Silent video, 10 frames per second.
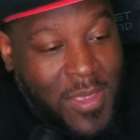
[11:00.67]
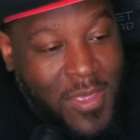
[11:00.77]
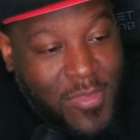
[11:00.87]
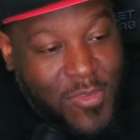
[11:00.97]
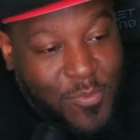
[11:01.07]

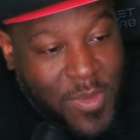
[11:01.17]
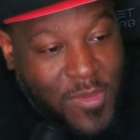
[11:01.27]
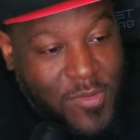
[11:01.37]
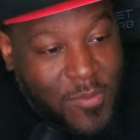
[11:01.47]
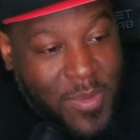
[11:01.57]
The
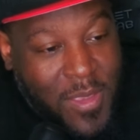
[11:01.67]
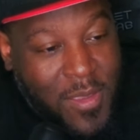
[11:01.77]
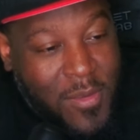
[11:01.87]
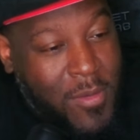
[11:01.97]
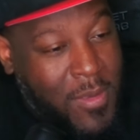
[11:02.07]
spaceship
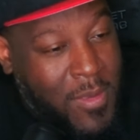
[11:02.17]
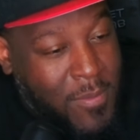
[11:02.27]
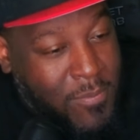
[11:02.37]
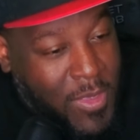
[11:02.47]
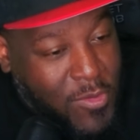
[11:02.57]
here.
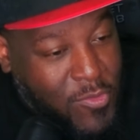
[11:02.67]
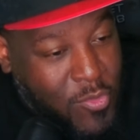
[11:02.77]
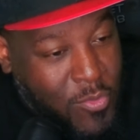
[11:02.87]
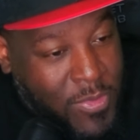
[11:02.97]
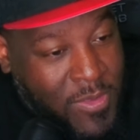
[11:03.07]
I'm not sure
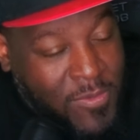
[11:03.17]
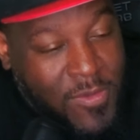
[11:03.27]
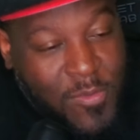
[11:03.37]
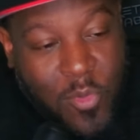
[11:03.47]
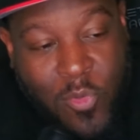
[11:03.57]
what this
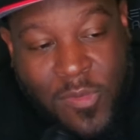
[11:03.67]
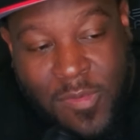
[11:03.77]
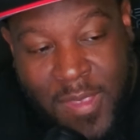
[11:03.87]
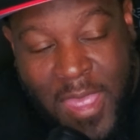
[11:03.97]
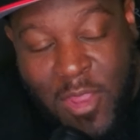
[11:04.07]
is, but once
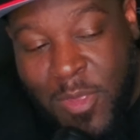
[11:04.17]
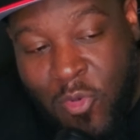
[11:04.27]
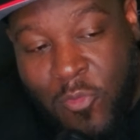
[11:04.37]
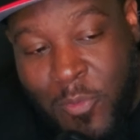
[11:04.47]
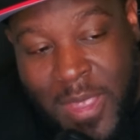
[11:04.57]
it's animated,
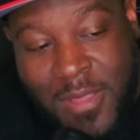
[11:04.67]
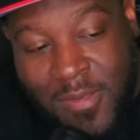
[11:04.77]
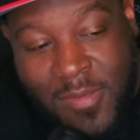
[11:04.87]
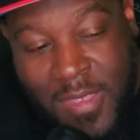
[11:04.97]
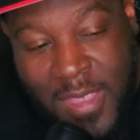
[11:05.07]
hopefully we get to
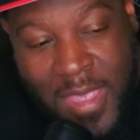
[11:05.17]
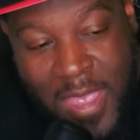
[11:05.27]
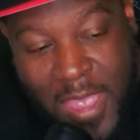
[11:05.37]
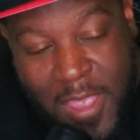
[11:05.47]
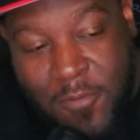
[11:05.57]
see
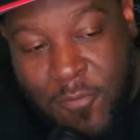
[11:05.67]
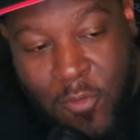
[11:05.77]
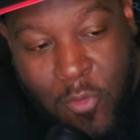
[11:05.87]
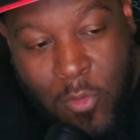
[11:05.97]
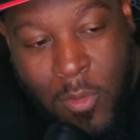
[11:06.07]
a
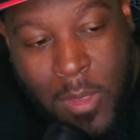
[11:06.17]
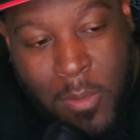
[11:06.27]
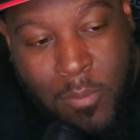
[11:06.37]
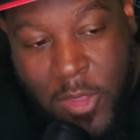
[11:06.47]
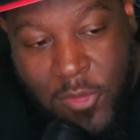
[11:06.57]
full
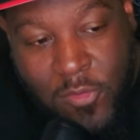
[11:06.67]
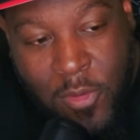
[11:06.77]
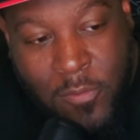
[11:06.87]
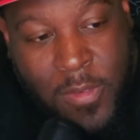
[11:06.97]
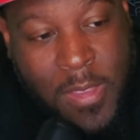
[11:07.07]
picture
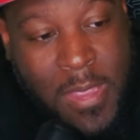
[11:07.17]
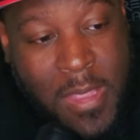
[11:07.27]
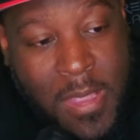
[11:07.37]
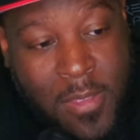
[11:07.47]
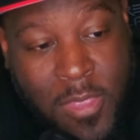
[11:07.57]
of it.
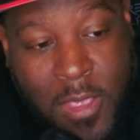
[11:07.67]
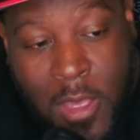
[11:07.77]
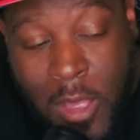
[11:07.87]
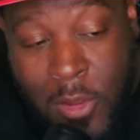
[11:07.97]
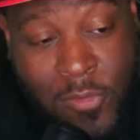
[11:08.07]
The
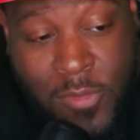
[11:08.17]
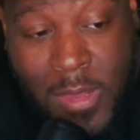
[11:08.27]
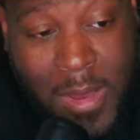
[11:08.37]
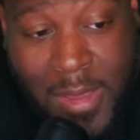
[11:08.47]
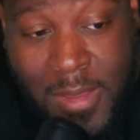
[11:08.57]
colors and the
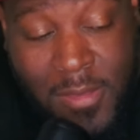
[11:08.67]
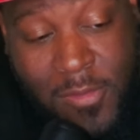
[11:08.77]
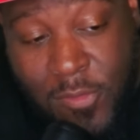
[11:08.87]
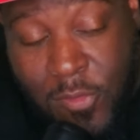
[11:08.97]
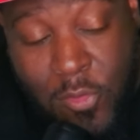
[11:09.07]
light in
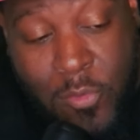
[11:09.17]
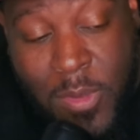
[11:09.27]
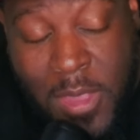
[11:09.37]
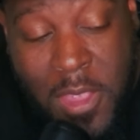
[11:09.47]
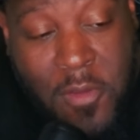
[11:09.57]
this is going to
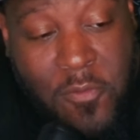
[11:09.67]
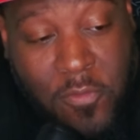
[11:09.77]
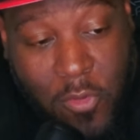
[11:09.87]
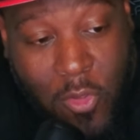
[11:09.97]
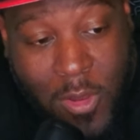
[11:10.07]
be
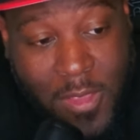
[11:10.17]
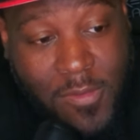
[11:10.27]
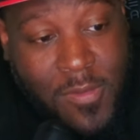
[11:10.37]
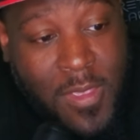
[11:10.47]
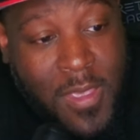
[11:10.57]

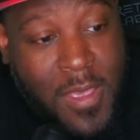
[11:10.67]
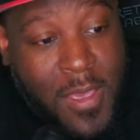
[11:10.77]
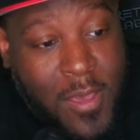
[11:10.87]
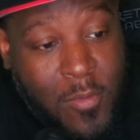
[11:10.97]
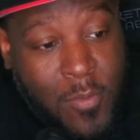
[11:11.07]
flawless. We
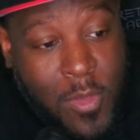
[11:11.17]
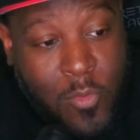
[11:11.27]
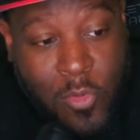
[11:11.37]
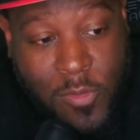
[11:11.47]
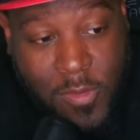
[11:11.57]

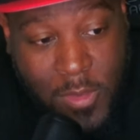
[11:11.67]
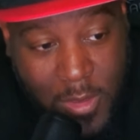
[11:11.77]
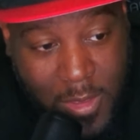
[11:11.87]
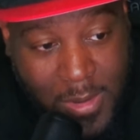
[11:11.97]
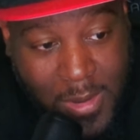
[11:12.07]
want to see the
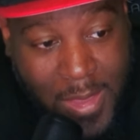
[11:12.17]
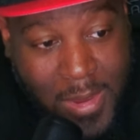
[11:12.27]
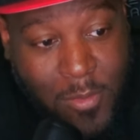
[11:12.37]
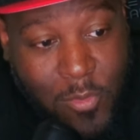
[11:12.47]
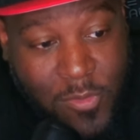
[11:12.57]
gun light
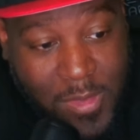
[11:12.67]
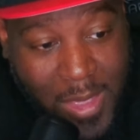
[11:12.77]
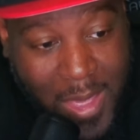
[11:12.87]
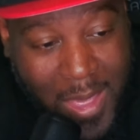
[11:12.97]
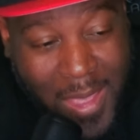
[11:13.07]
up. We can see the
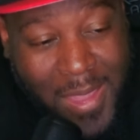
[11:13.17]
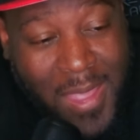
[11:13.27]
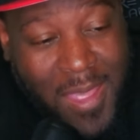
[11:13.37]
eye.